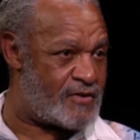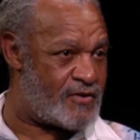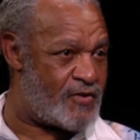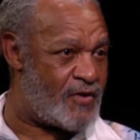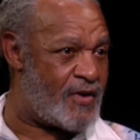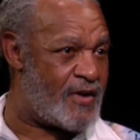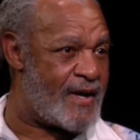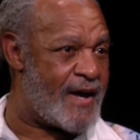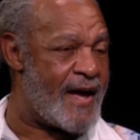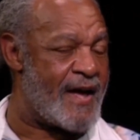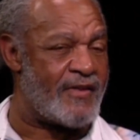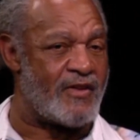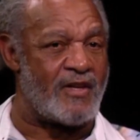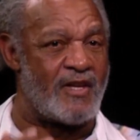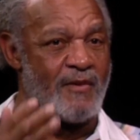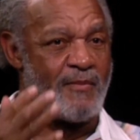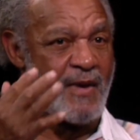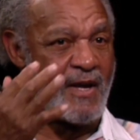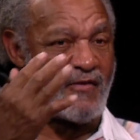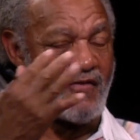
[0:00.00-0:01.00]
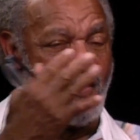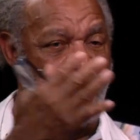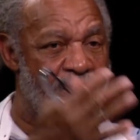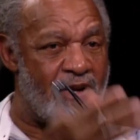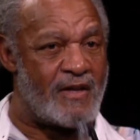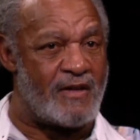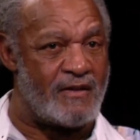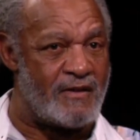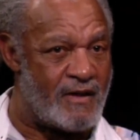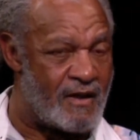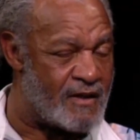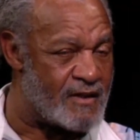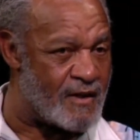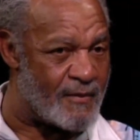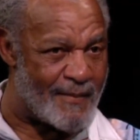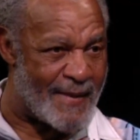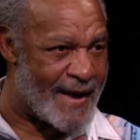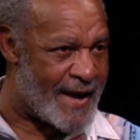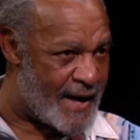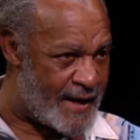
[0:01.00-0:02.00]
Yes. You're Anthony McFarland,
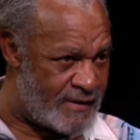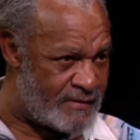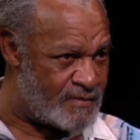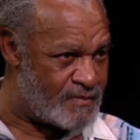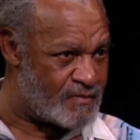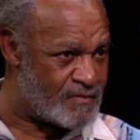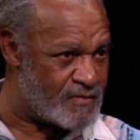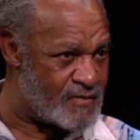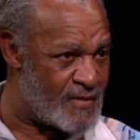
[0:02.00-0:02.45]
the man